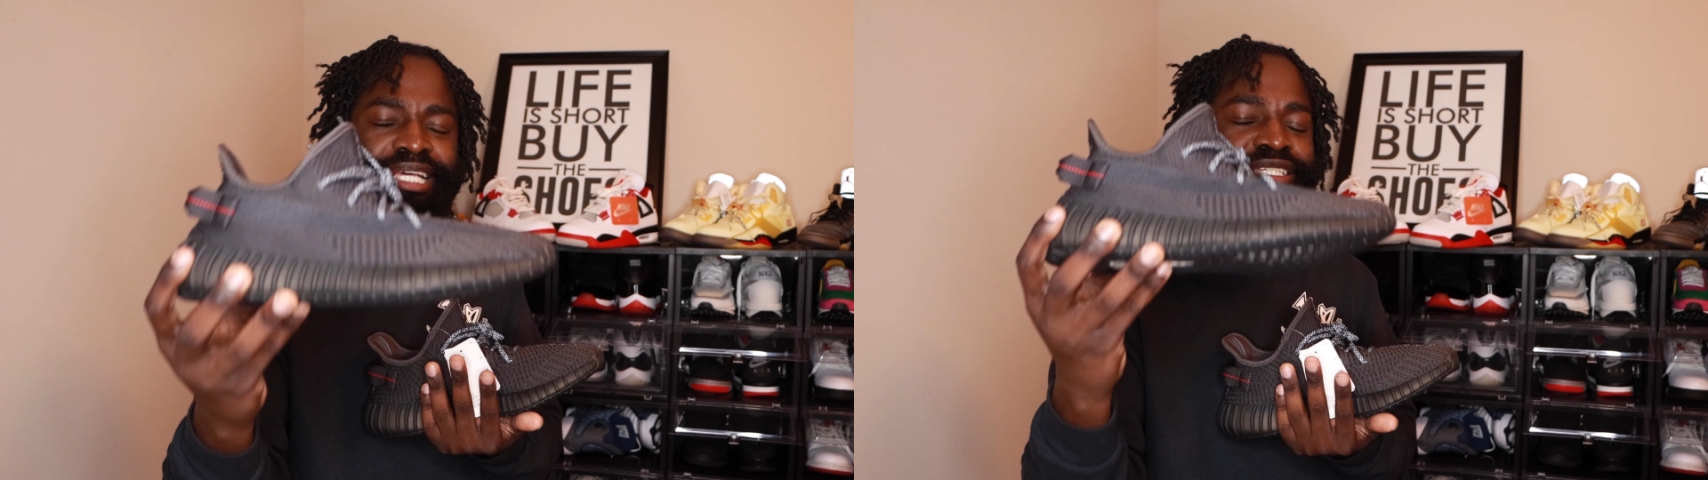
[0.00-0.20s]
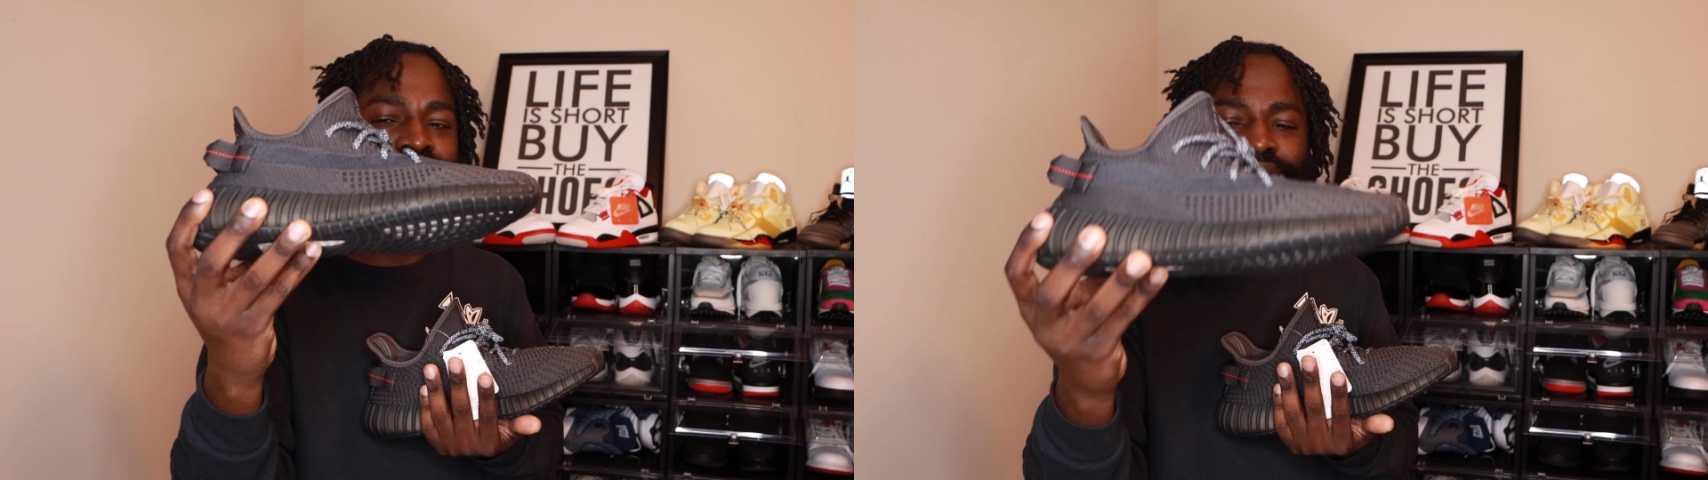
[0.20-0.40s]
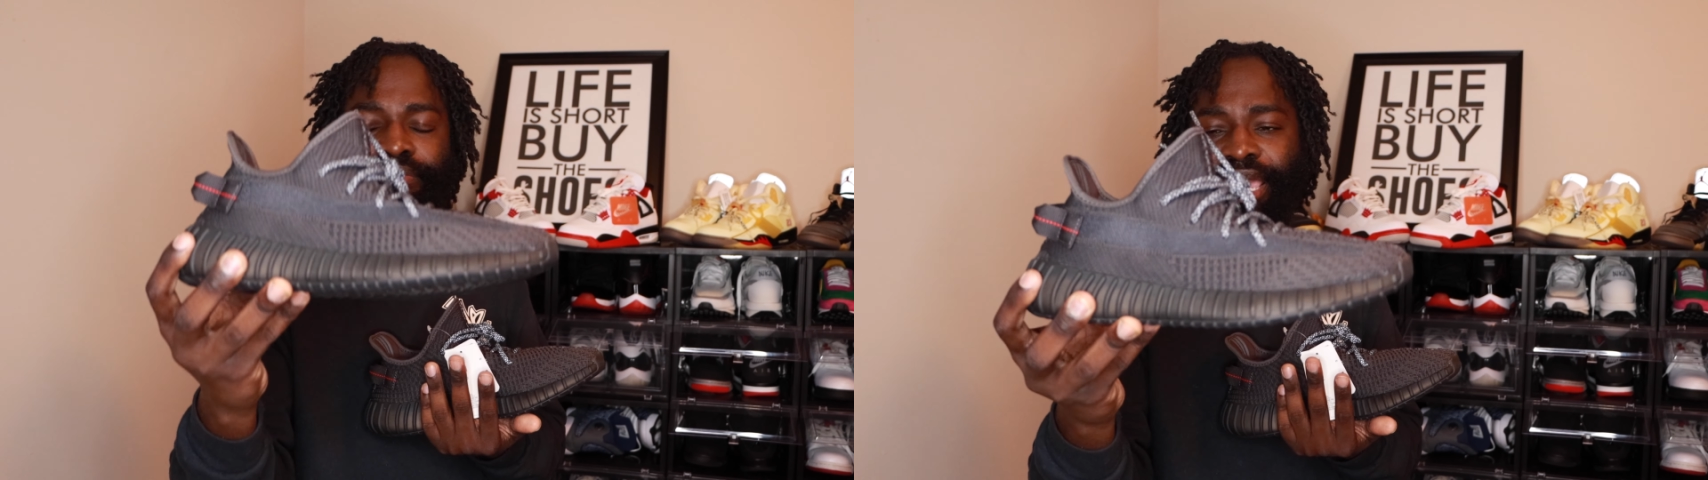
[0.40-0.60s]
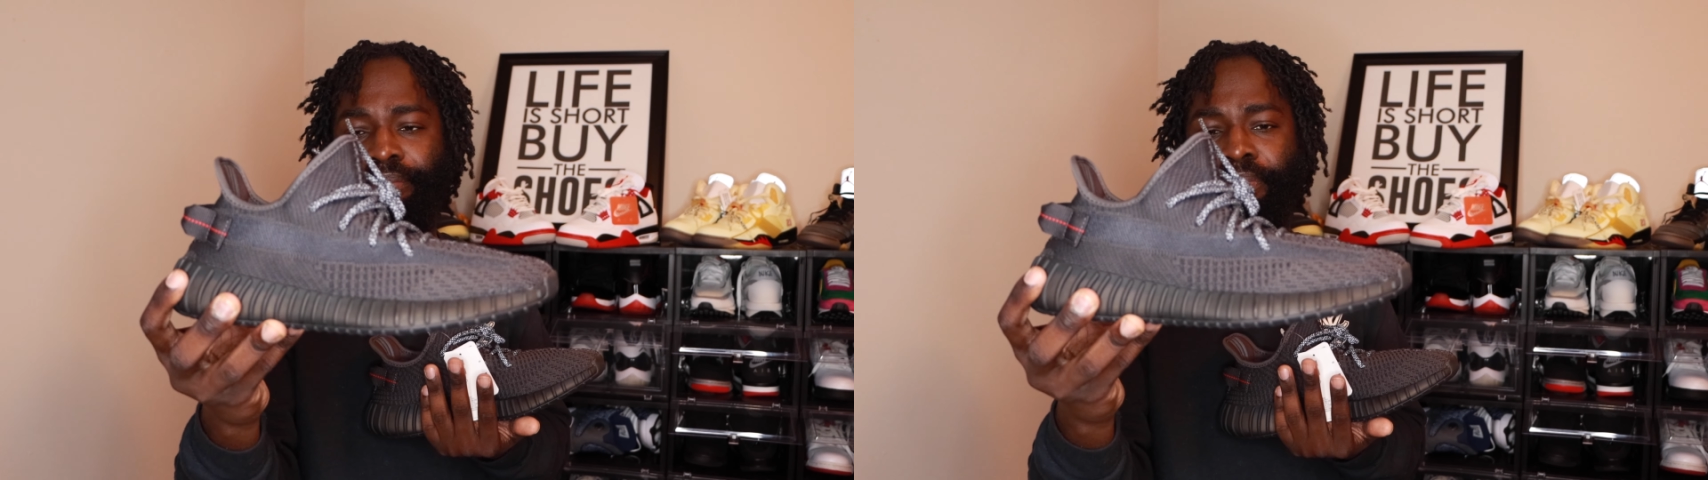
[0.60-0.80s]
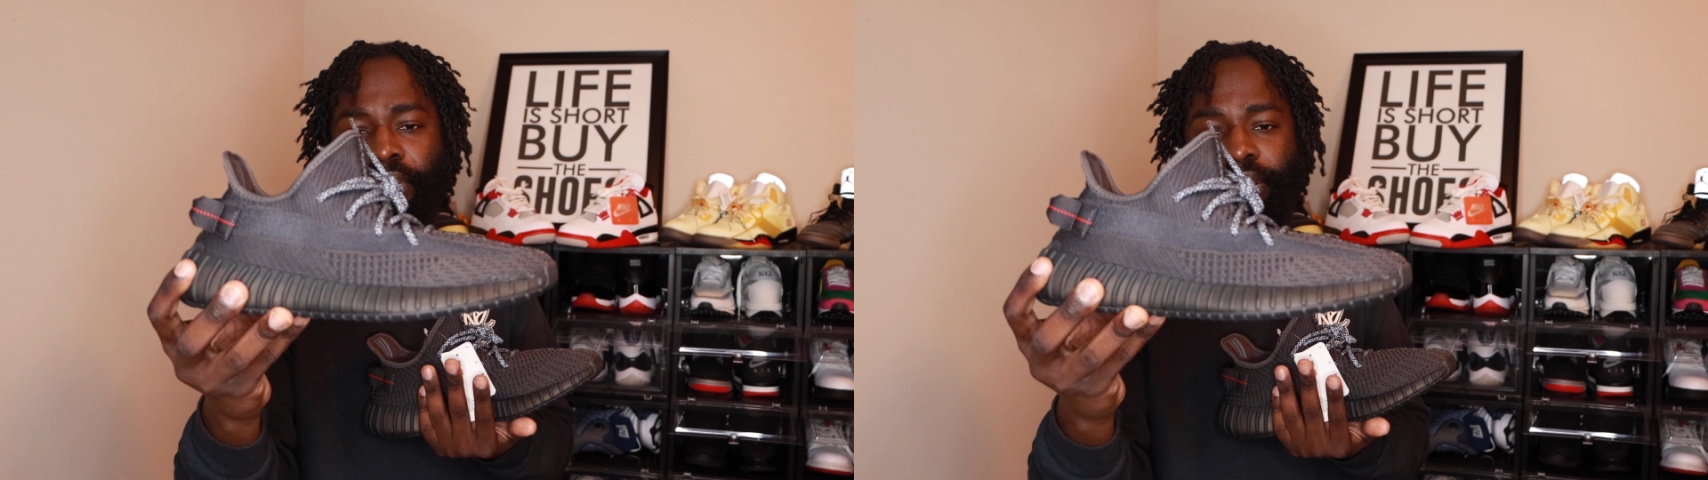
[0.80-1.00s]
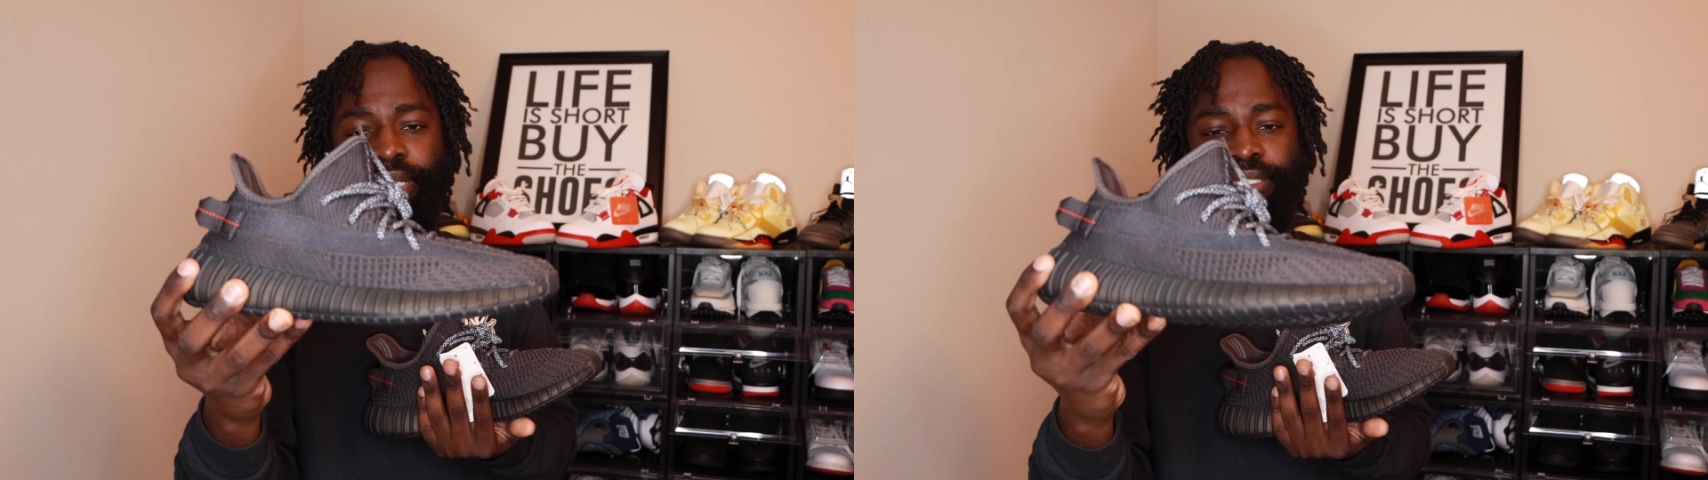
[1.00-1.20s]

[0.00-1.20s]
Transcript: That's the only bad part.